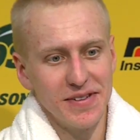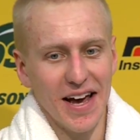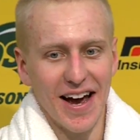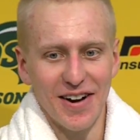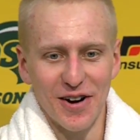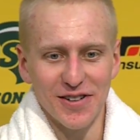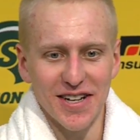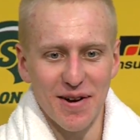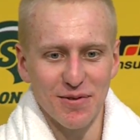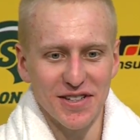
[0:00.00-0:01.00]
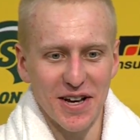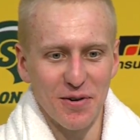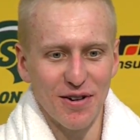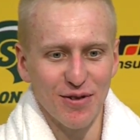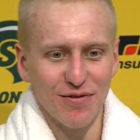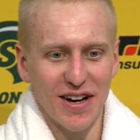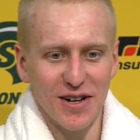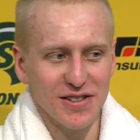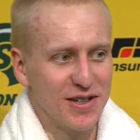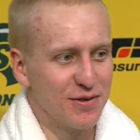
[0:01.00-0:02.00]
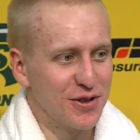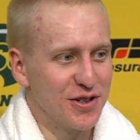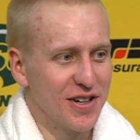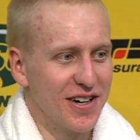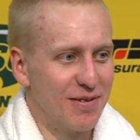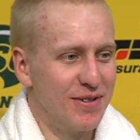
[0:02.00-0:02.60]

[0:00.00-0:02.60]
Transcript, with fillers: Yeah, I had a hard time staying away from fouls, that's for sure.